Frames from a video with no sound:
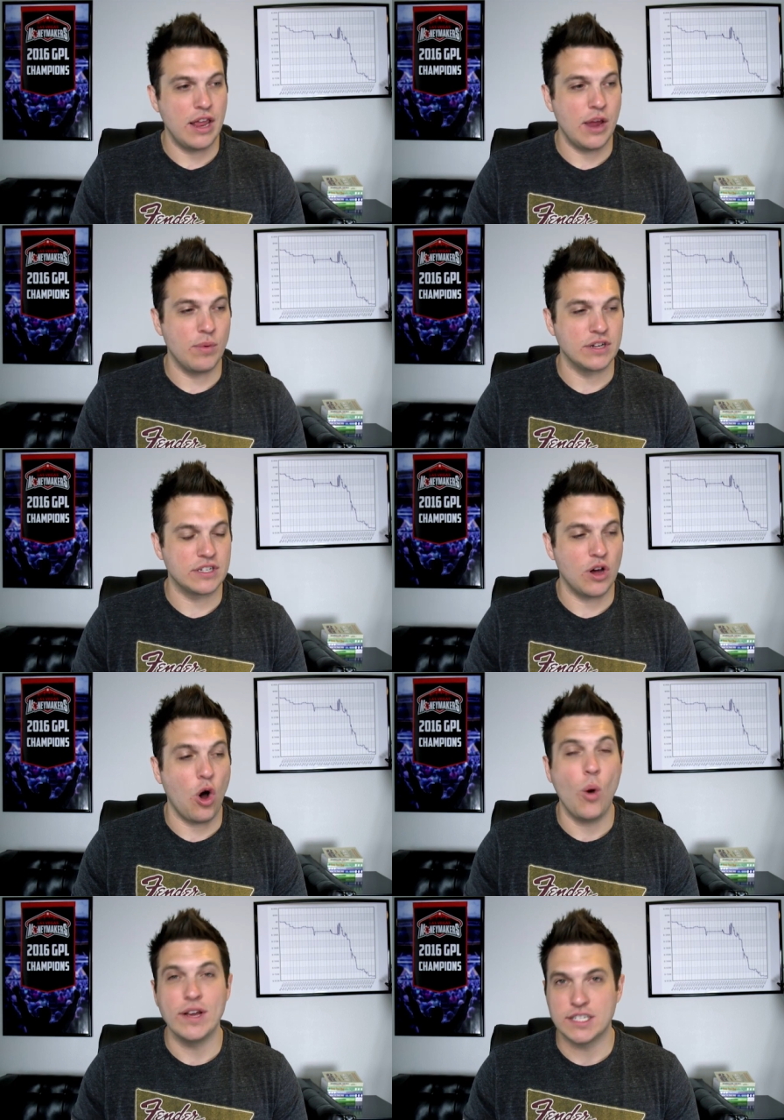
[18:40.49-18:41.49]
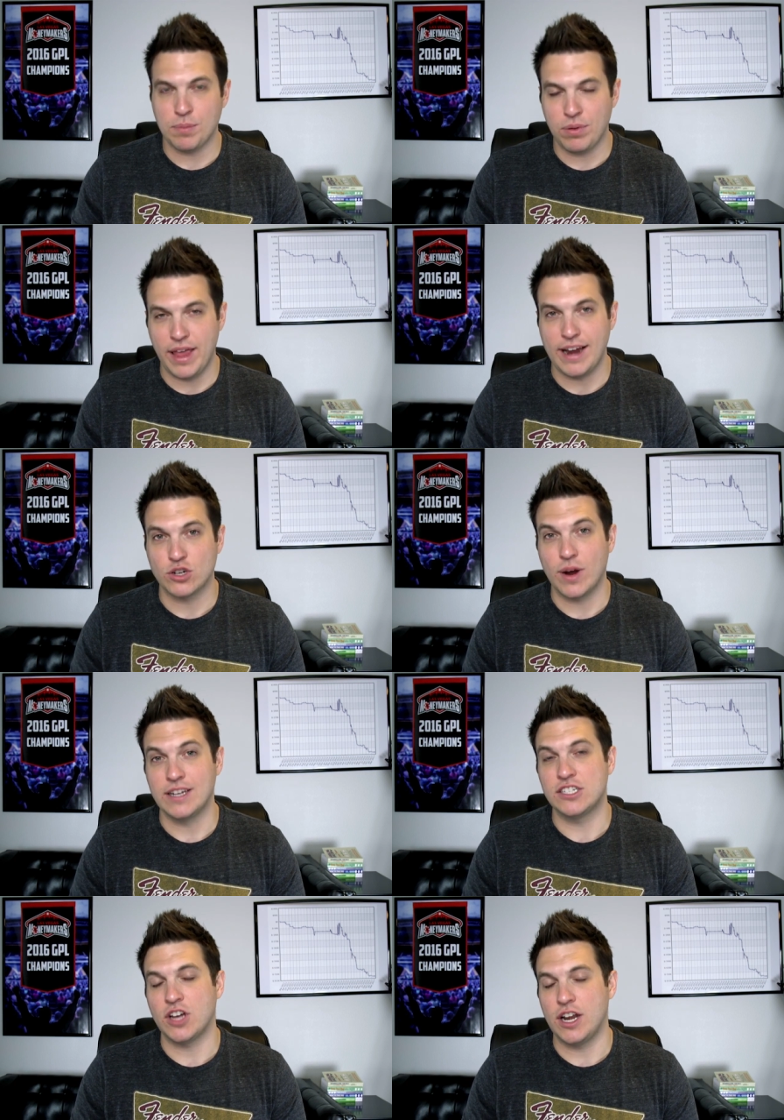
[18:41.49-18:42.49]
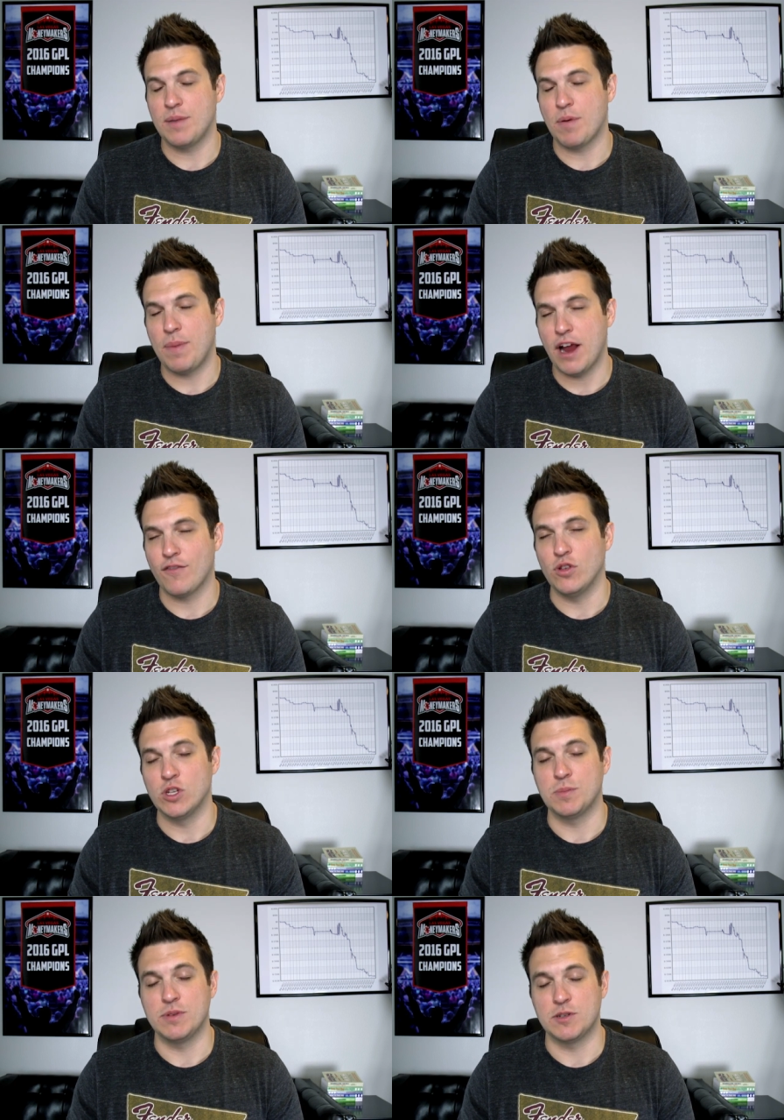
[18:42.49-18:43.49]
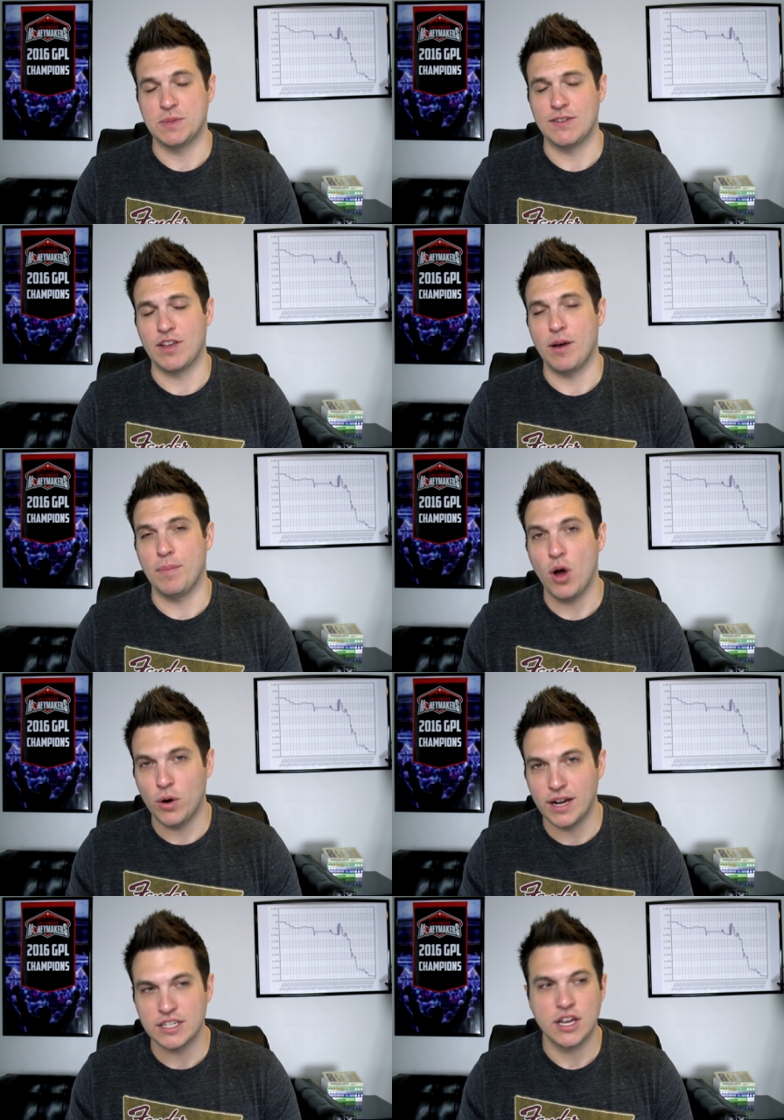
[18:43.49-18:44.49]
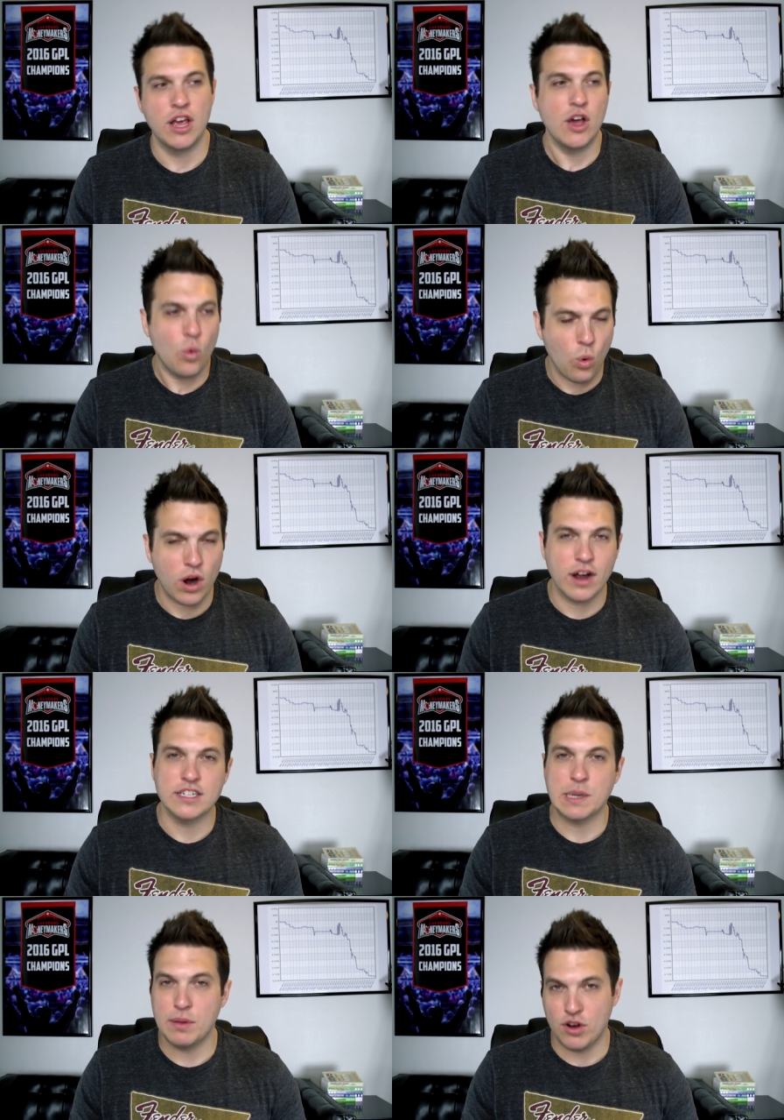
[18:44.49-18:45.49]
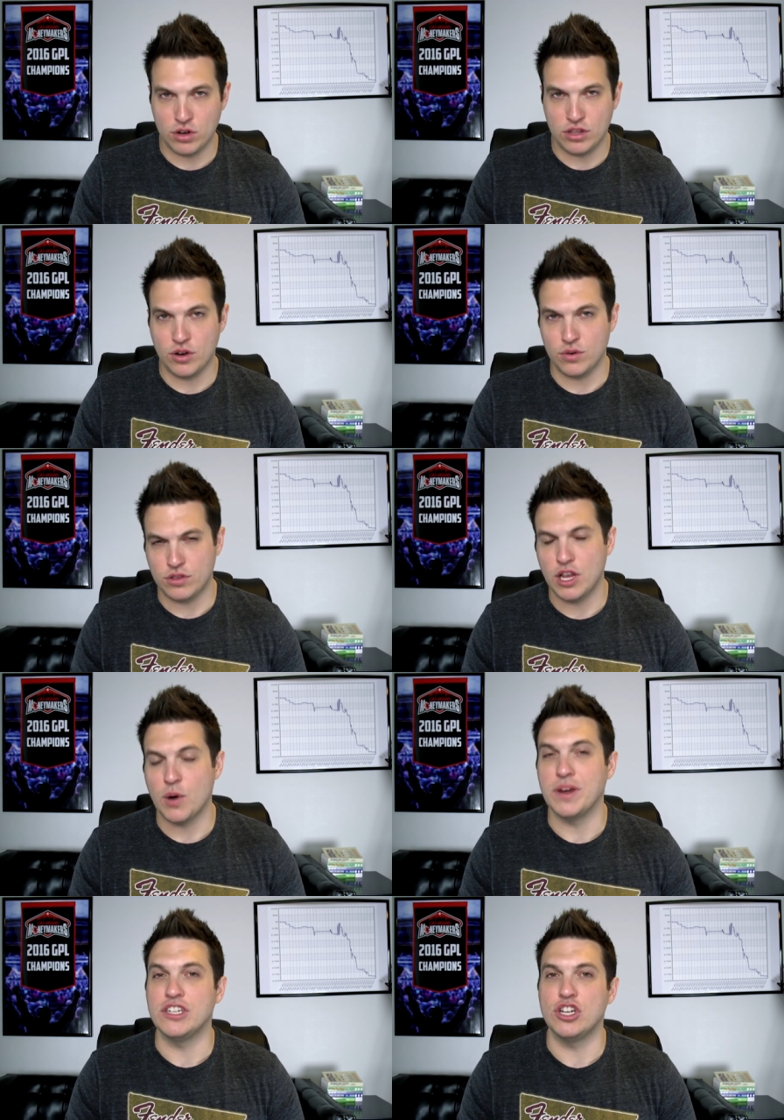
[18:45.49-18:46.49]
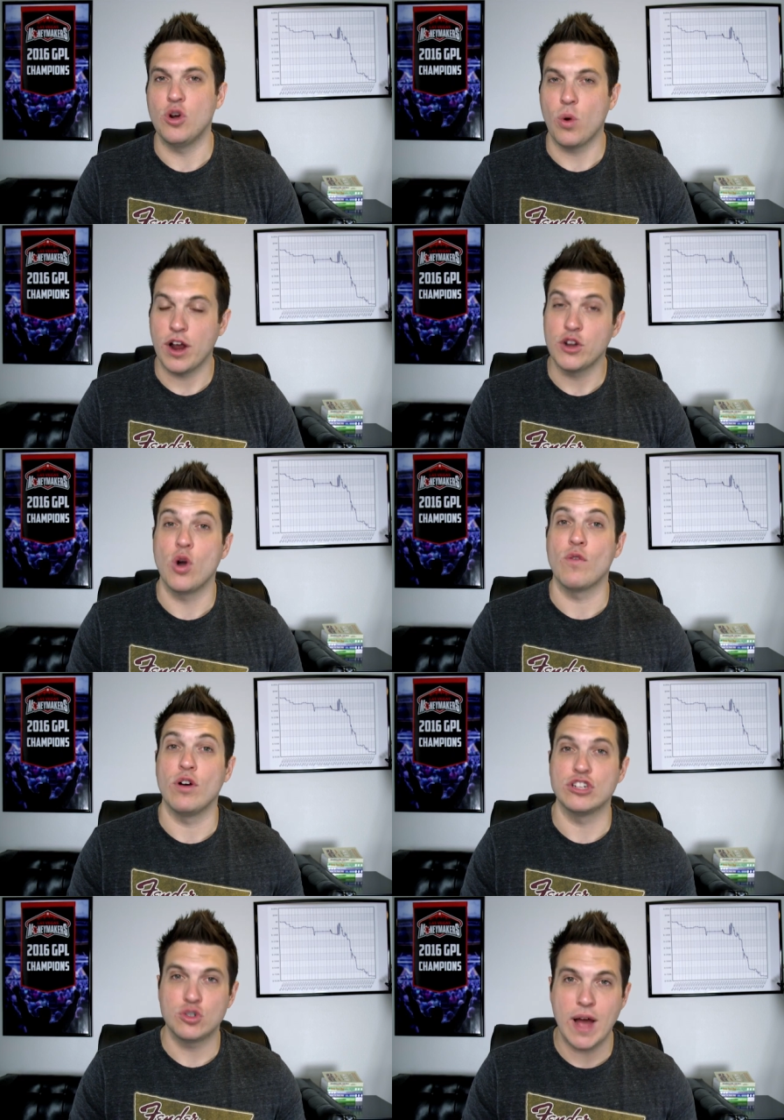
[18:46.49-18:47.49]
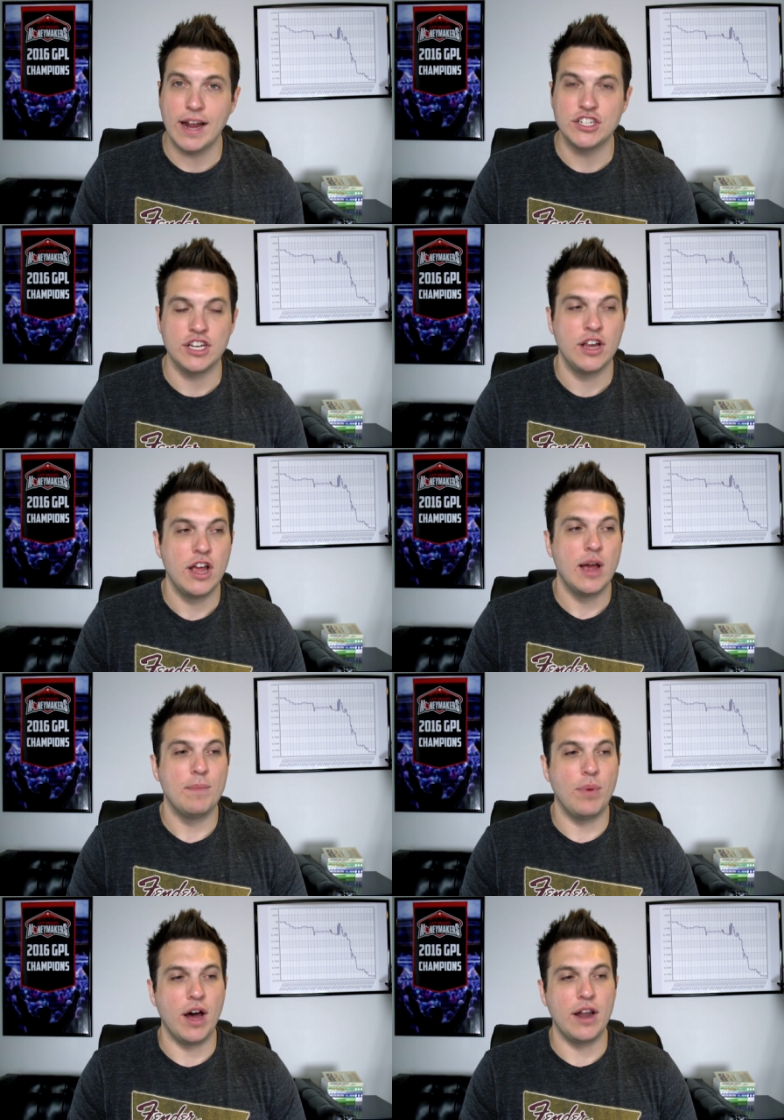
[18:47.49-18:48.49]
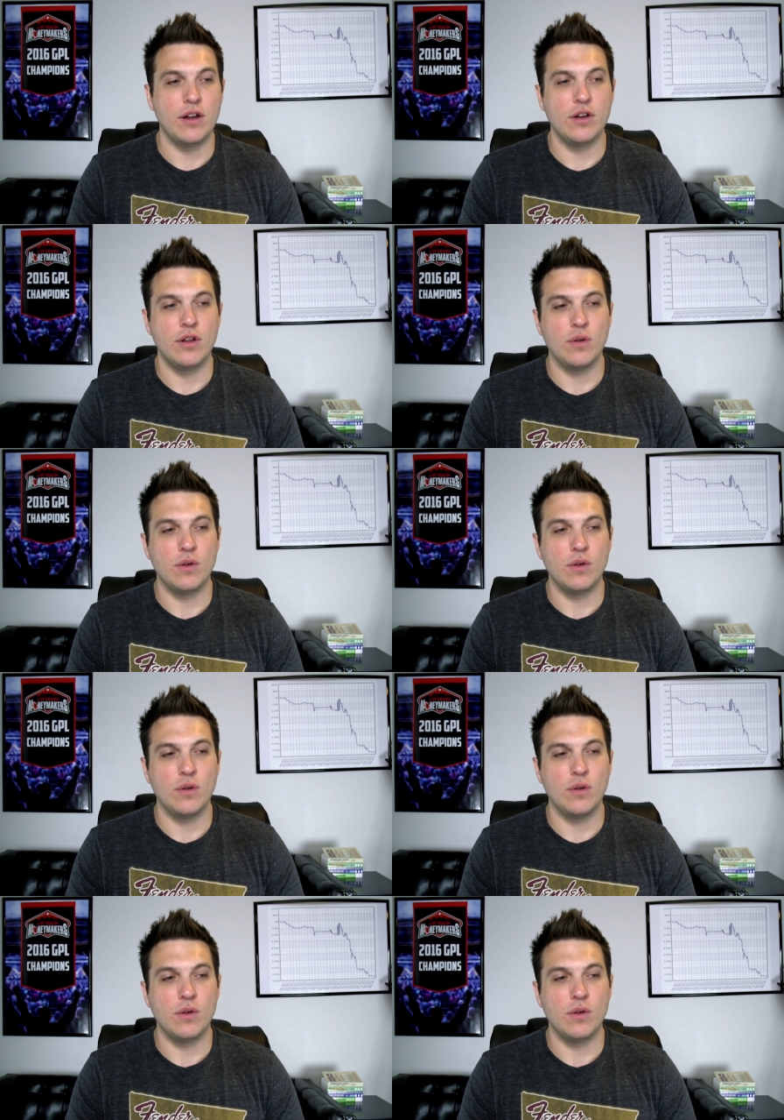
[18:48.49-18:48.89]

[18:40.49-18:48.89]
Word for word: it was always the play to try and study, prepare for those specific opponents, work on some of your theory too, work on your overall strategy, but